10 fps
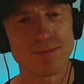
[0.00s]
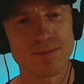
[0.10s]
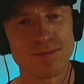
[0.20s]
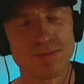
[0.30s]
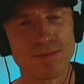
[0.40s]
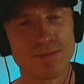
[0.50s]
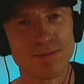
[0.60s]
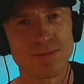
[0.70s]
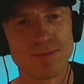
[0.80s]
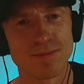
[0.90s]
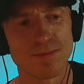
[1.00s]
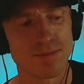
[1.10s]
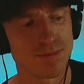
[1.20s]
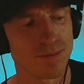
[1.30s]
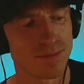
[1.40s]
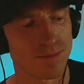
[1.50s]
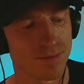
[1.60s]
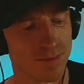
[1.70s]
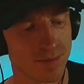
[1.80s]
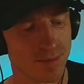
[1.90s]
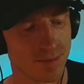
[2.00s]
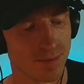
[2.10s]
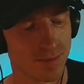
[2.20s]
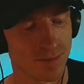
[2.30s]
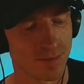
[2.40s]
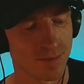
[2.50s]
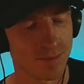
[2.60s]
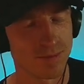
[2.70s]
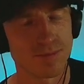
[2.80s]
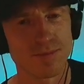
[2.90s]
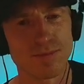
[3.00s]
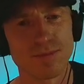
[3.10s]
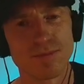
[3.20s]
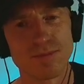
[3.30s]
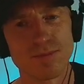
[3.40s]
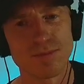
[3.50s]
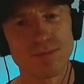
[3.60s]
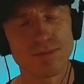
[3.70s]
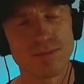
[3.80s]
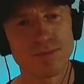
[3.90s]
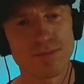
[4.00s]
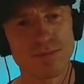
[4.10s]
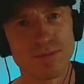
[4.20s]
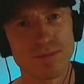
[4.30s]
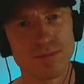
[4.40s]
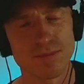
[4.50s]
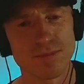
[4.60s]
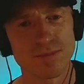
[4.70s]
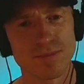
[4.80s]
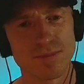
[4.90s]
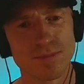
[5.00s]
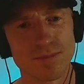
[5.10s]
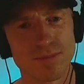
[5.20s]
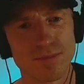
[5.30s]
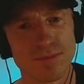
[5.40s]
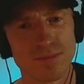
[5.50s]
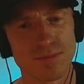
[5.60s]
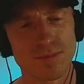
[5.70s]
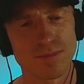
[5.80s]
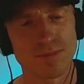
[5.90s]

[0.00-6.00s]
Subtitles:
This person isn't speaking.